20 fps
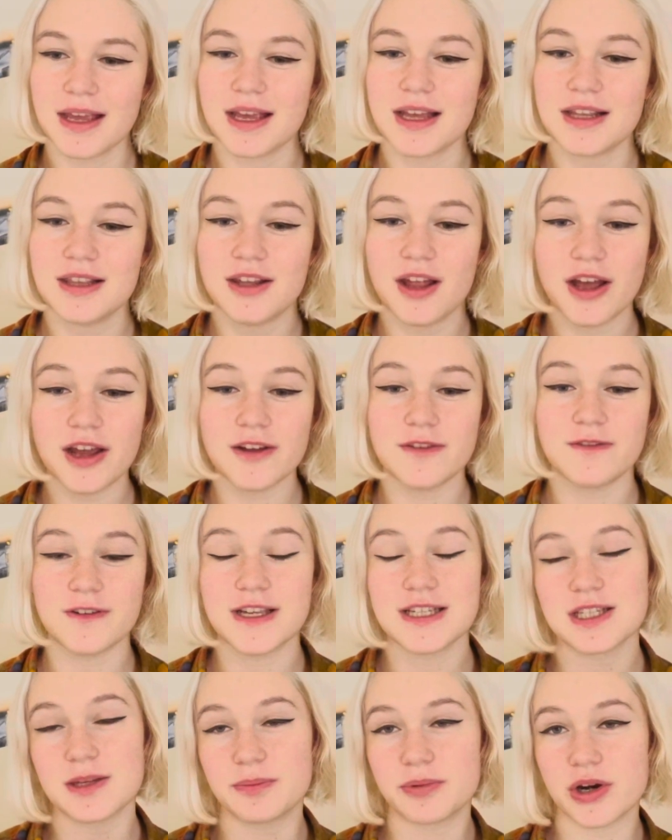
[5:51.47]
Life
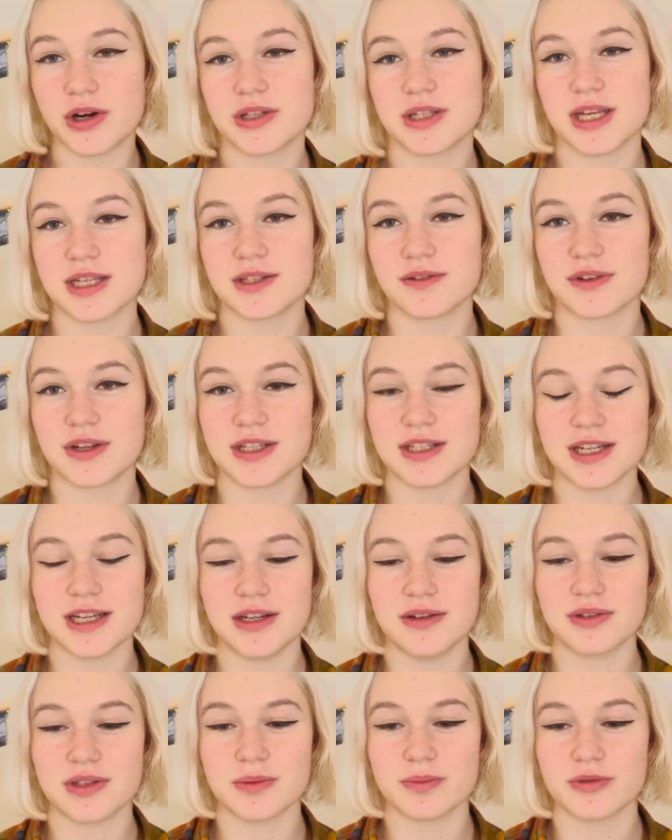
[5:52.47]
is a process of
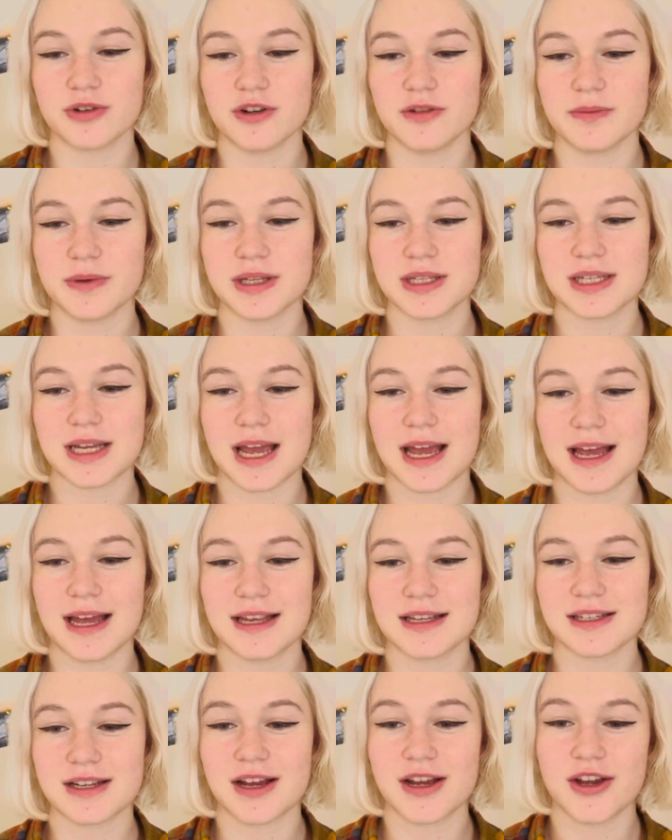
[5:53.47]
continuous improvement,
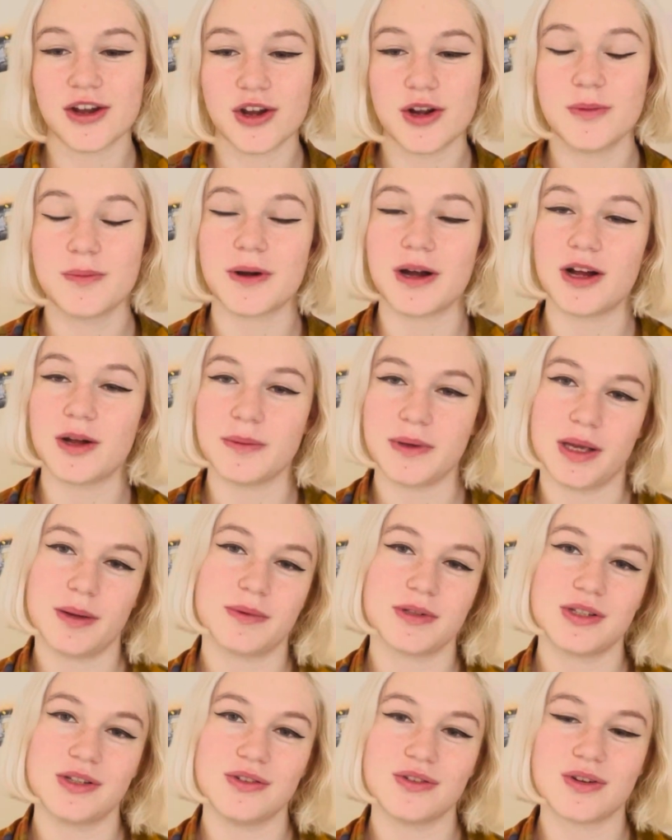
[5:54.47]
and I hope I'll be
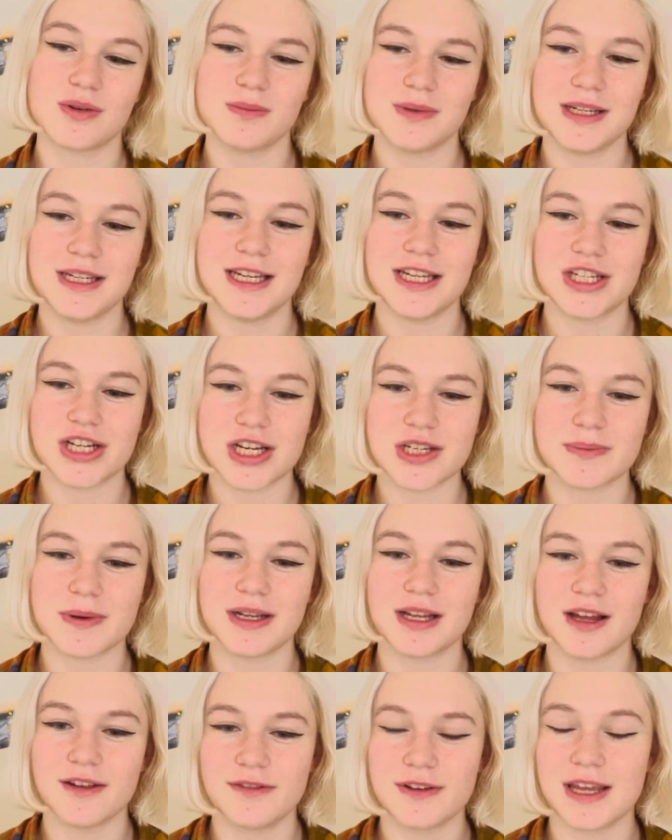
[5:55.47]
able to completely change my
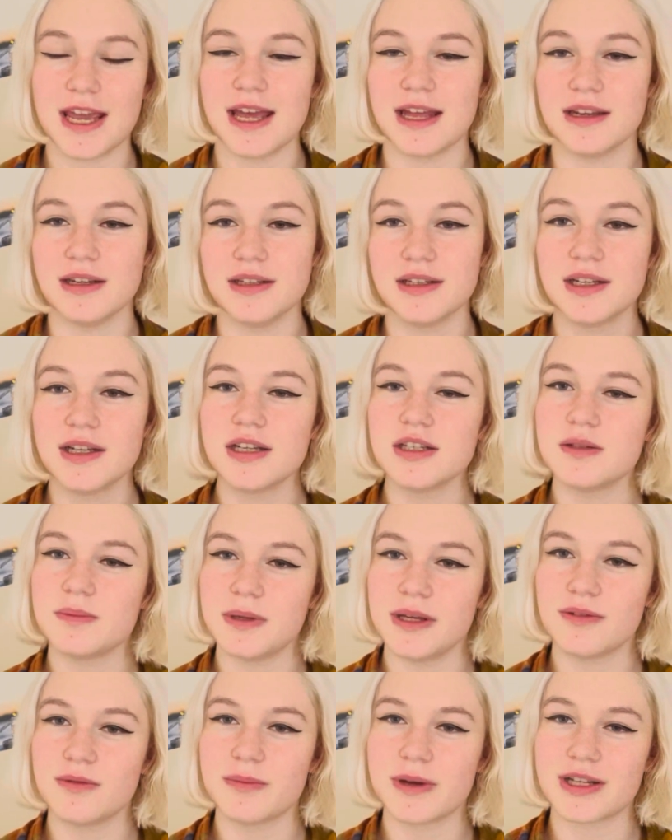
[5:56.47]
life again to be
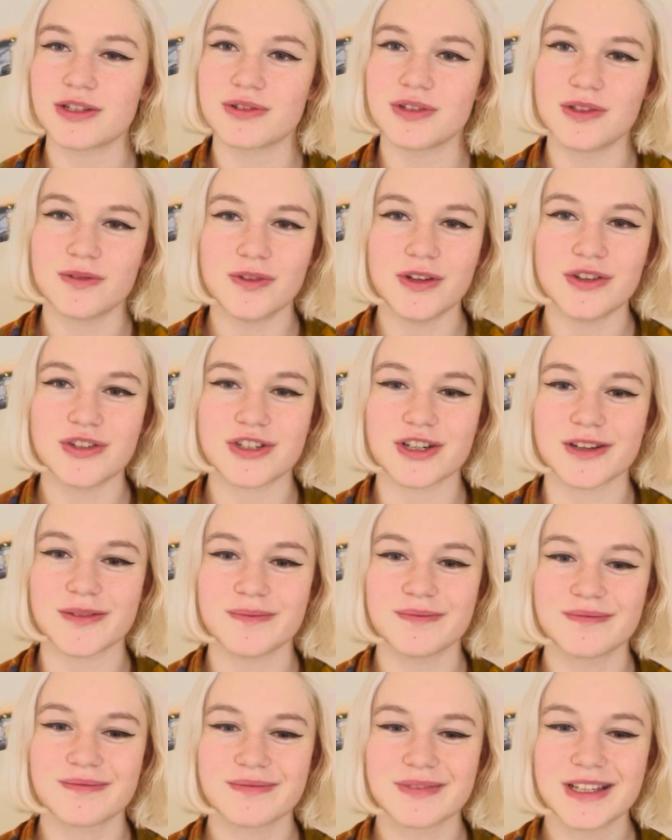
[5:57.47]
even better in the future.
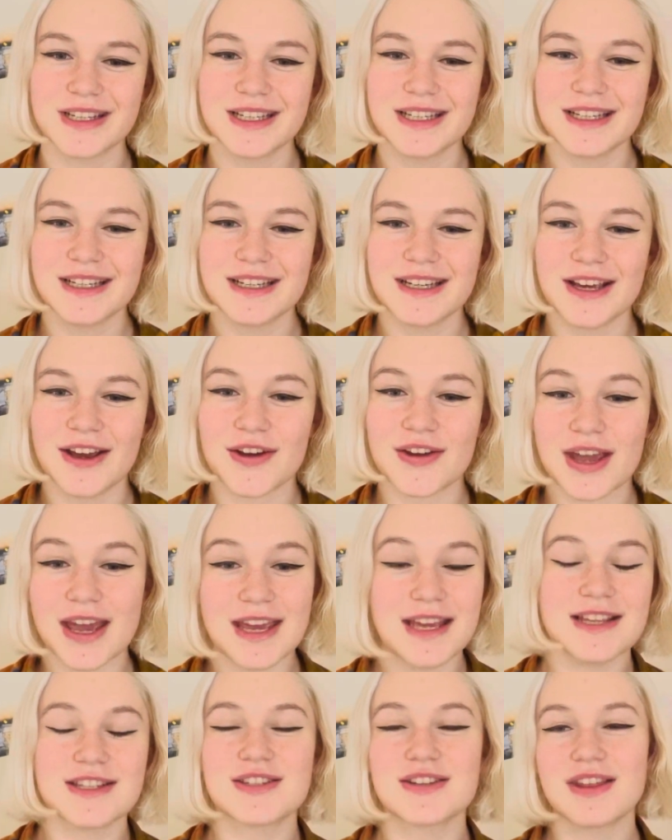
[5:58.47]

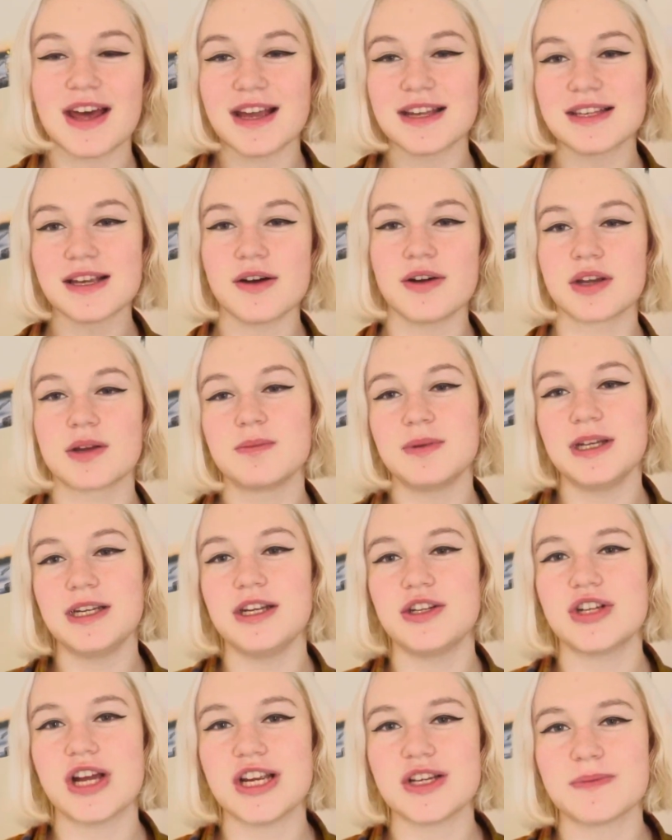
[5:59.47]
Okay, so that is how I
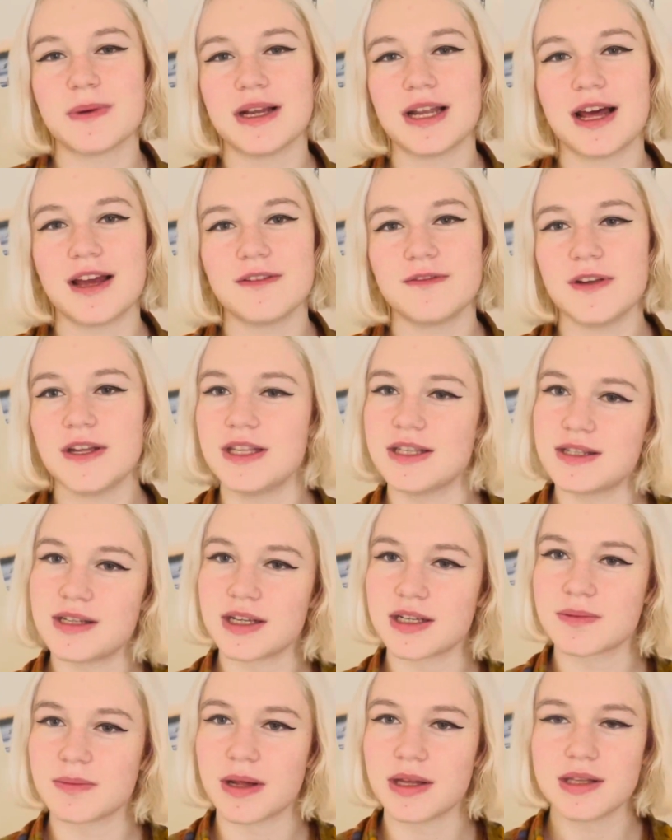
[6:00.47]
completely changed my life in
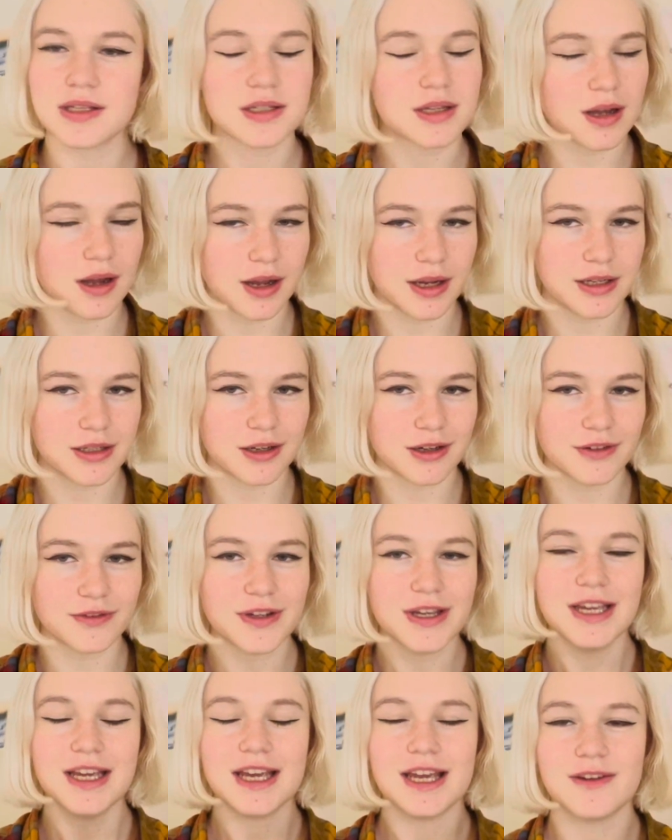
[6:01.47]
6 months, kind of.
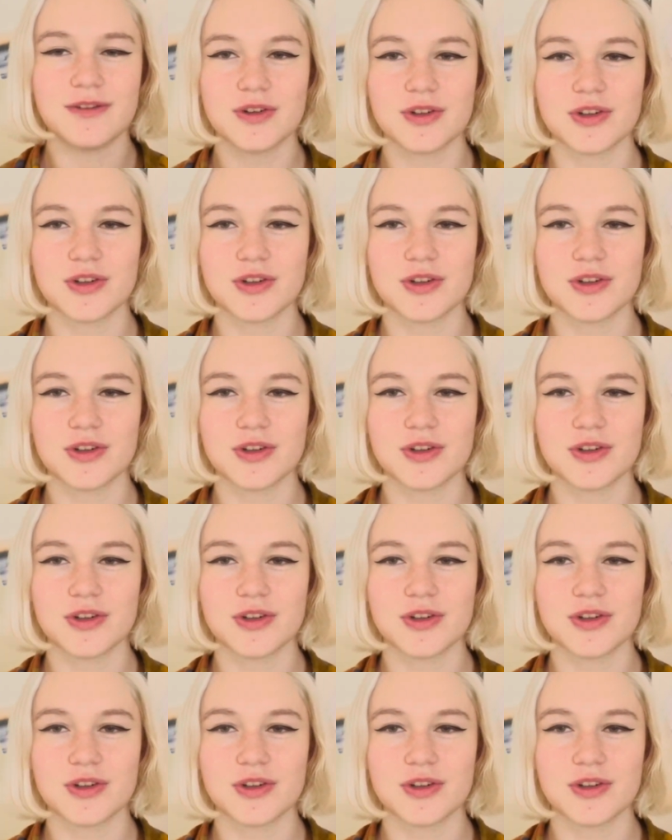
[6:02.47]
If you're